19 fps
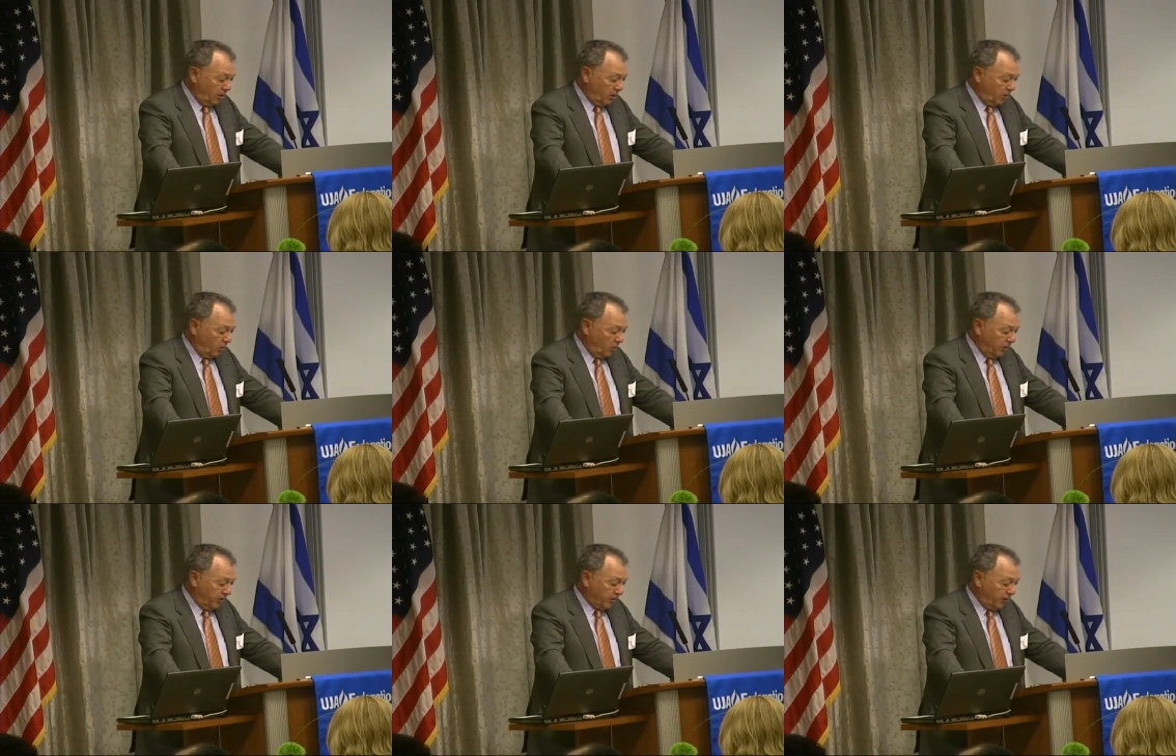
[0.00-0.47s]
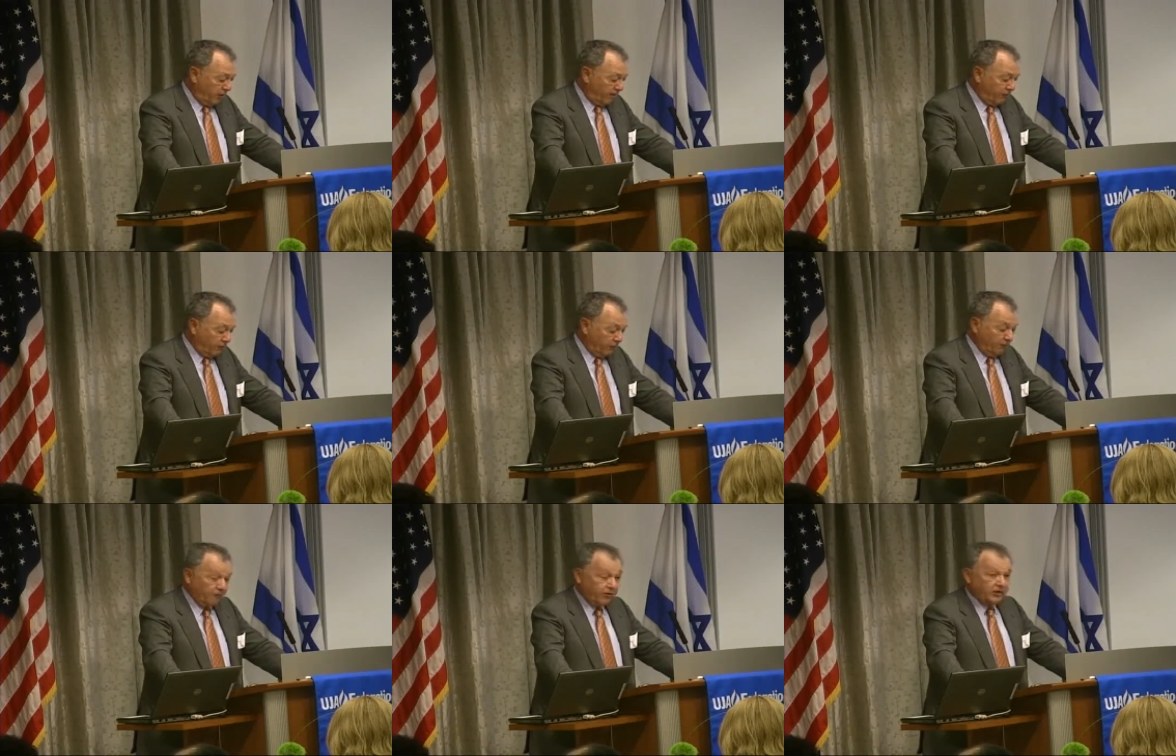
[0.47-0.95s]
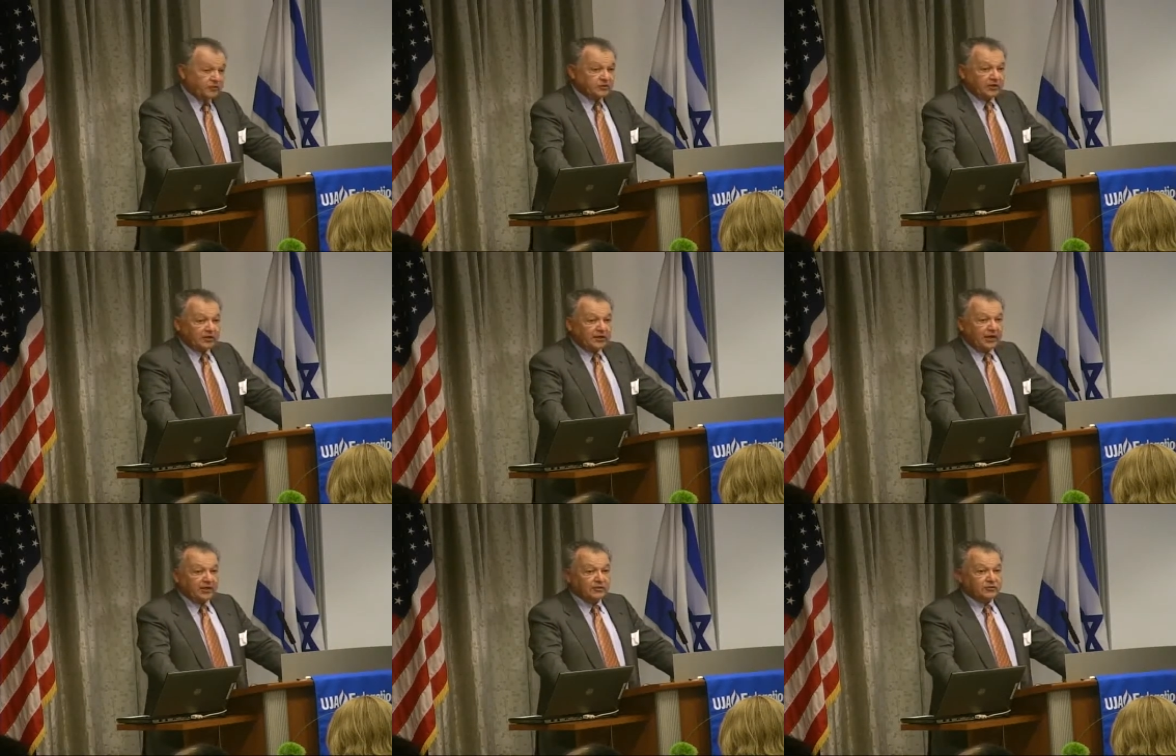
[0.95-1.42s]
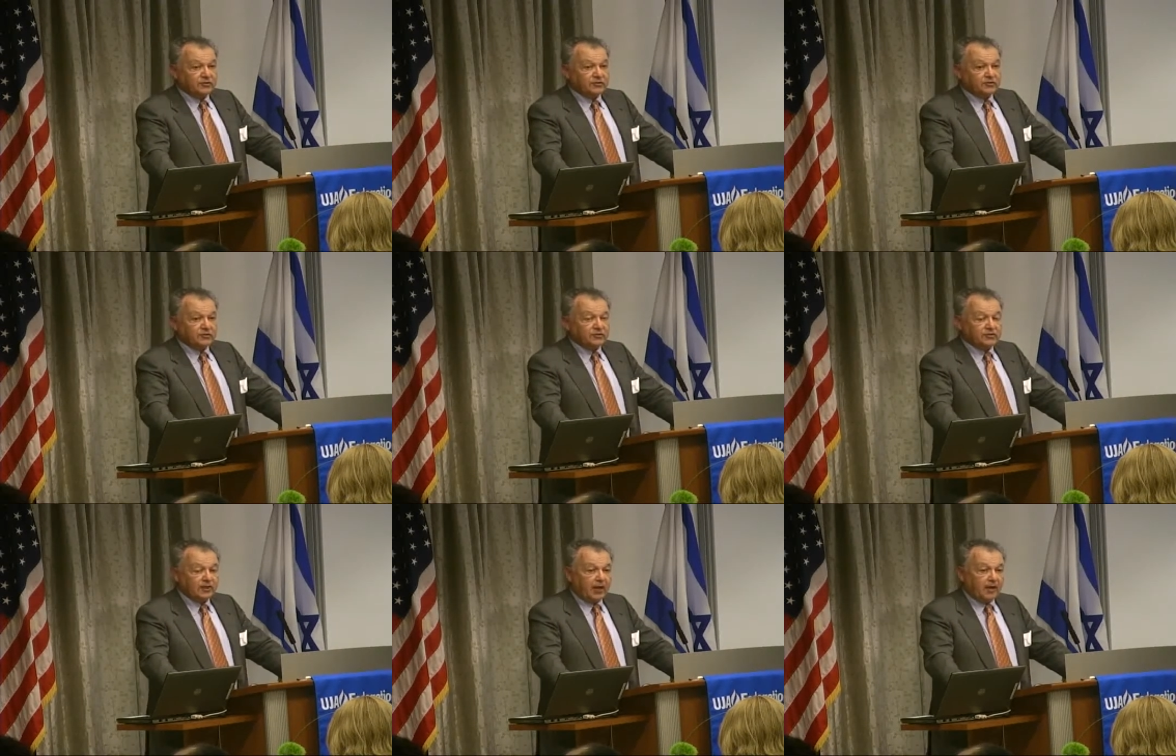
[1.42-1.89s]
which after investigations
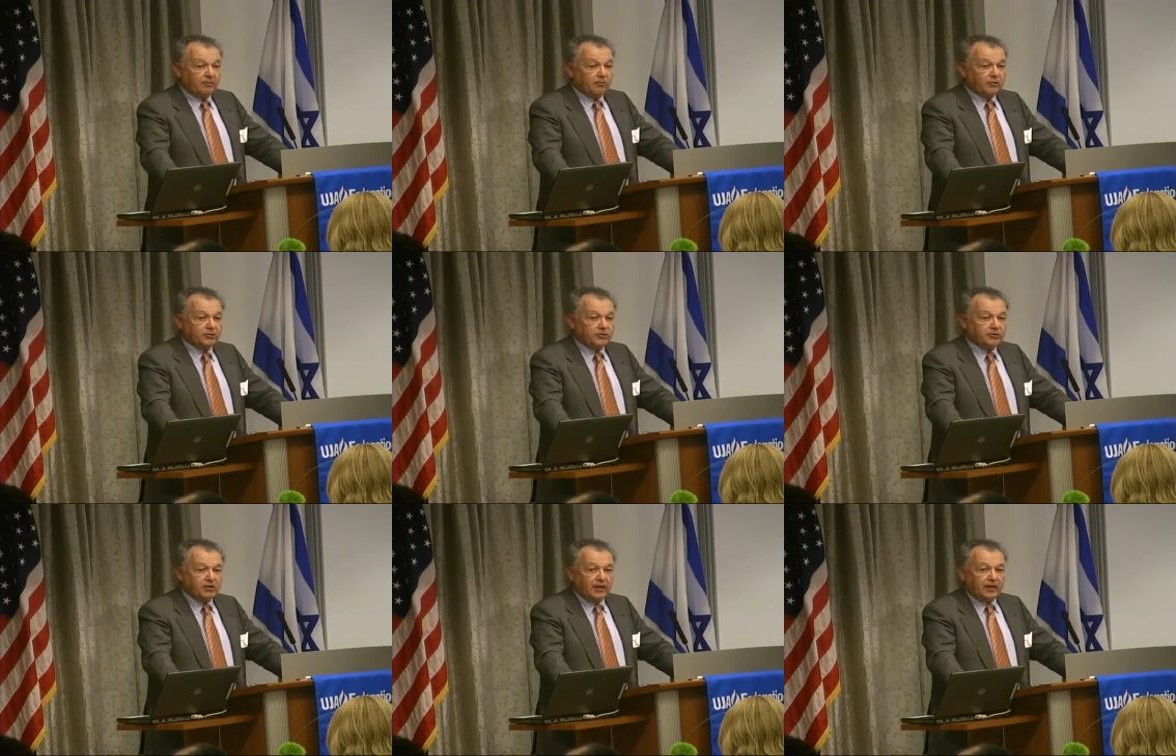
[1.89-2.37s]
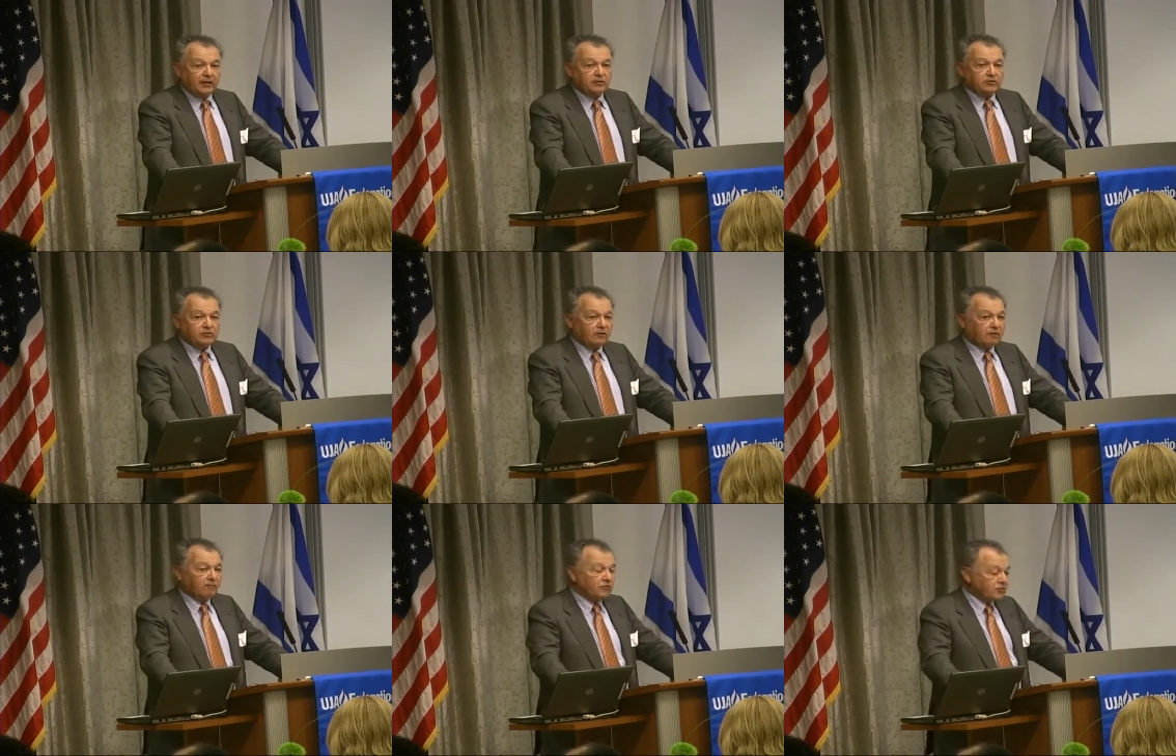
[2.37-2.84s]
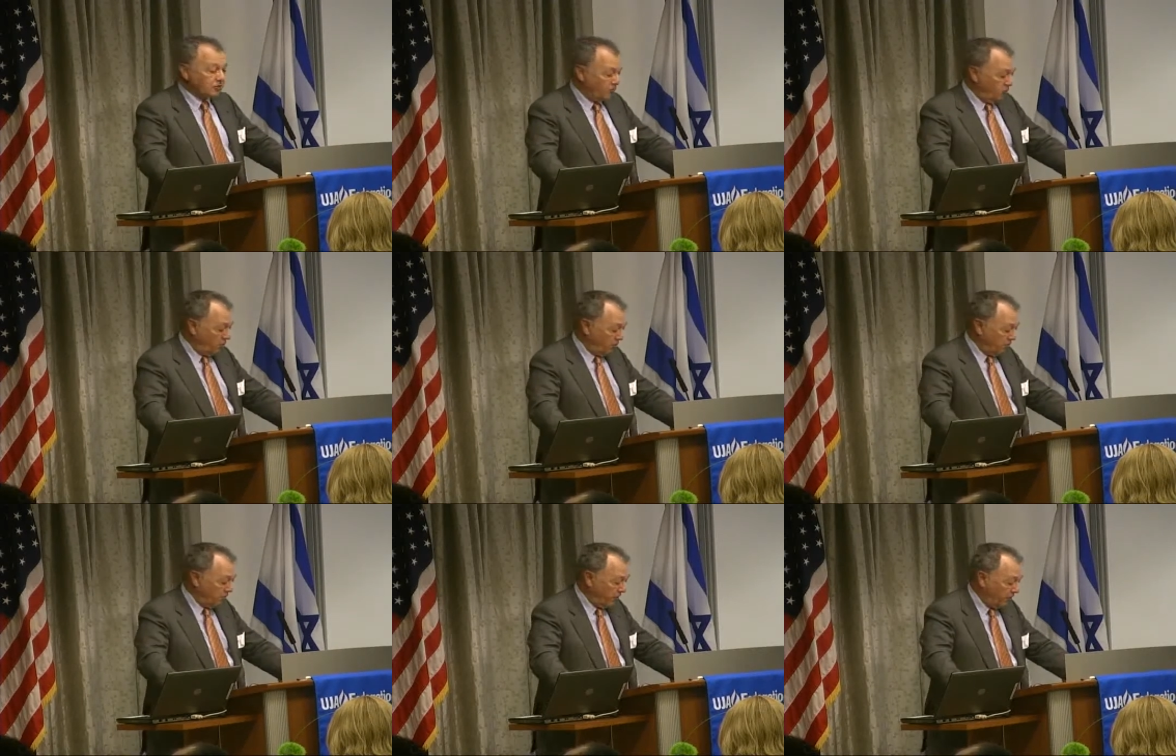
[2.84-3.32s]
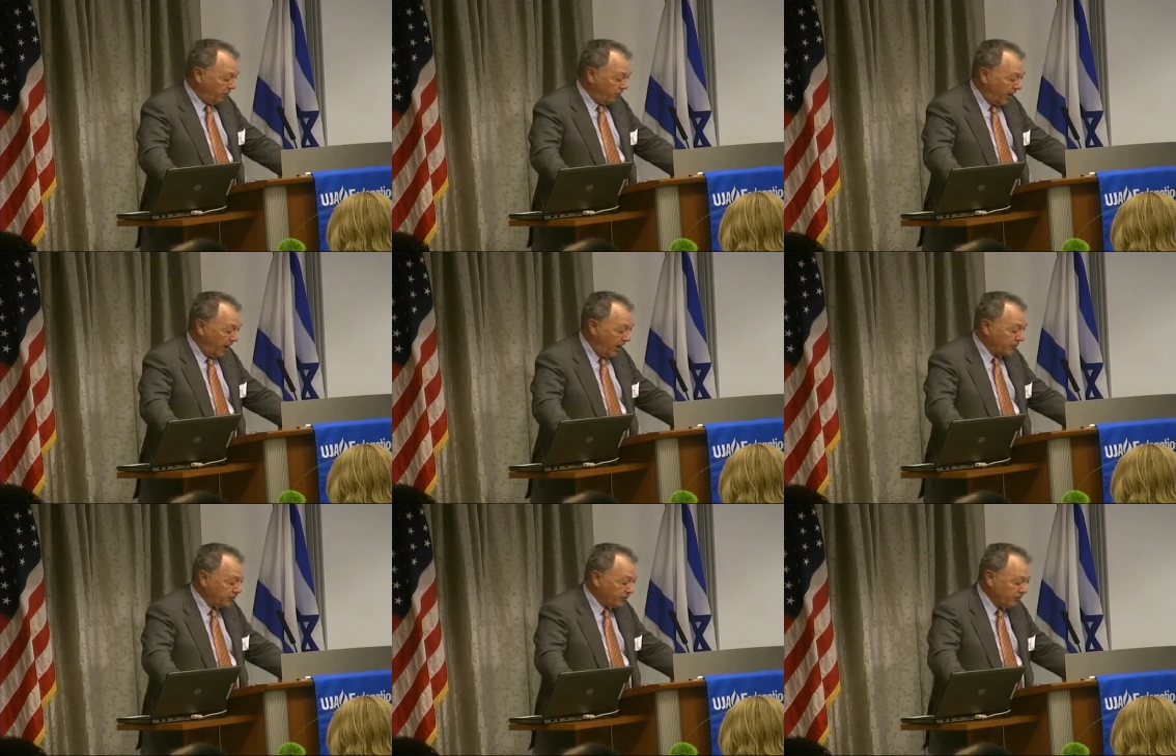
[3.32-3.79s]
established that Service Corp
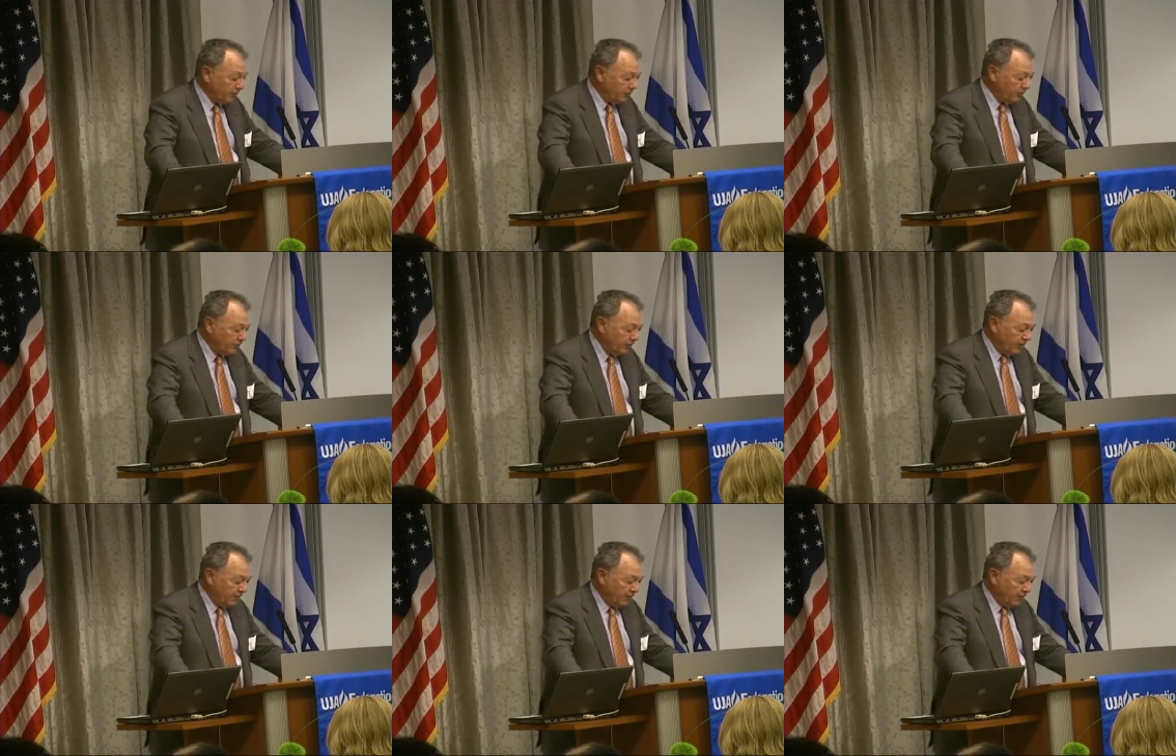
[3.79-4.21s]
International,